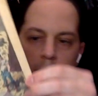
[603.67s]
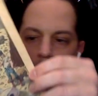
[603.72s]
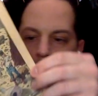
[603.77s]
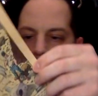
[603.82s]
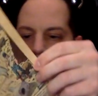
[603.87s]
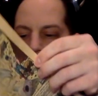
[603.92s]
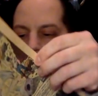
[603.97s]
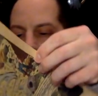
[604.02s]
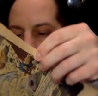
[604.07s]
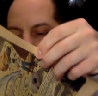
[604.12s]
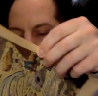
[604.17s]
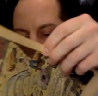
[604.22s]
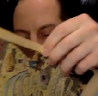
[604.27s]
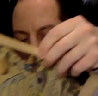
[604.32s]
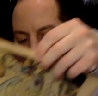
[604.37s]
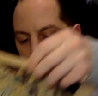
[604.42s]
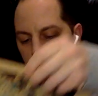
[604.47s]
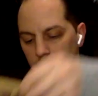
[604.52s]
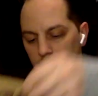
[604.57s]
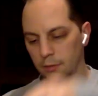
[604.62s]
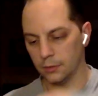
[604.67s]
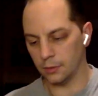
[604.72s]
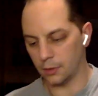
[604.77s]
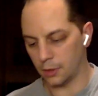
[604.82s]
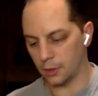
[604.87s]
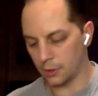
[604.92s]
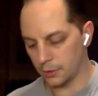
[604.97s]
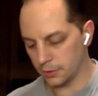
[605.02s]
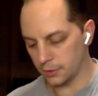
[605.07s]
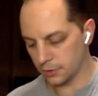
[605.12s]
on there, another great
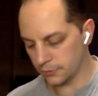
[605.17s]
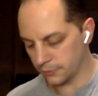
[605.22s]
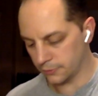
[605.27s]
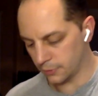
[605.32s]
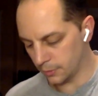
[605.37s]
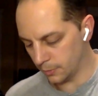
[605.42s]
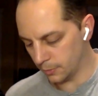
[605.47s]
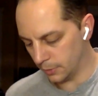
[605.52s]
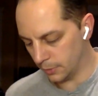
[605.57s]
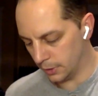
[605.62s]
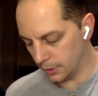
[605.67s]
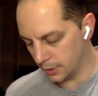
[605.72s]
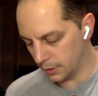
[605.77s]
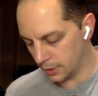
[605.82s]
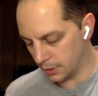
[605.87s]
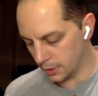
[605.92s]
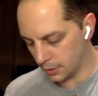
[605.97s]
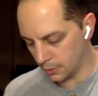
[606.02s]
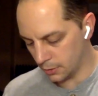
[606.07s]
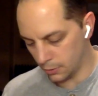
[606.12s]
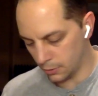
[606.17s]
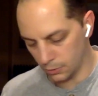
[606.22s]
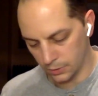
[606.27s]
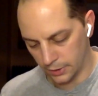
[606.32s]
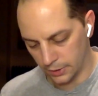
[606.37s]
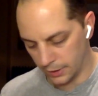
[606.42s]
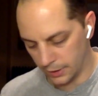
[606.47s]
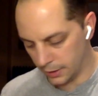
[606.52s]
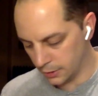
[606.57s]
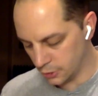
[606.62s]
artist from the
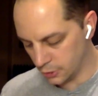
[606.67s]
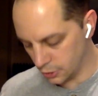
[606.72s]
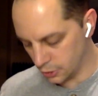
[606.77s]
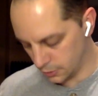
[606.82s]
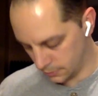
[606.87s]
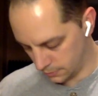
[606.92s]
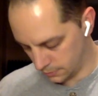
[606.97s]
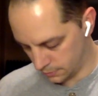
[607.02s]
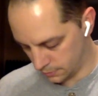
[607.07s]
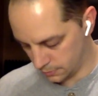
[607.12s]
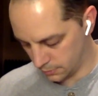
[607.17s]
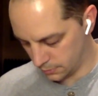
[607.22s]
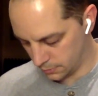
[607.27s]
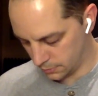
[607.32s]
Golden Age.